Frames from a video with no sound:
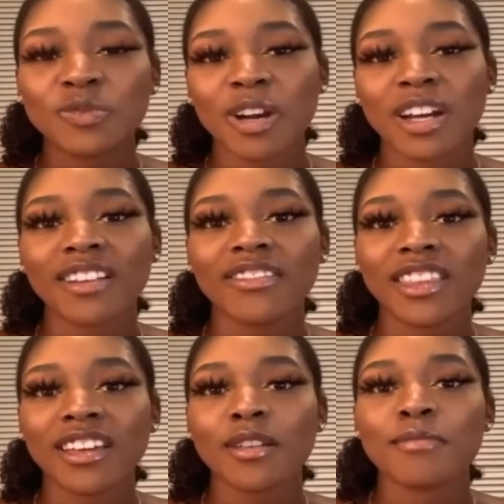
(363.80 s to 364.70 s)
one of
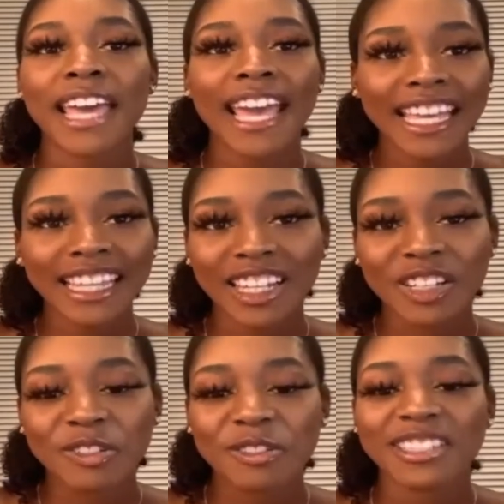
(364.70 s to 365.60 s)
them
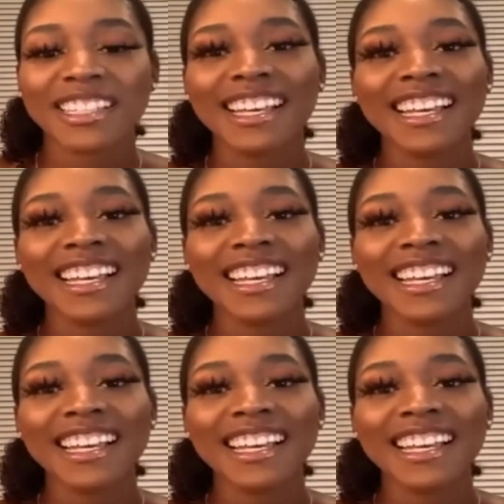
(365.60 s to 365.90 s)
halos.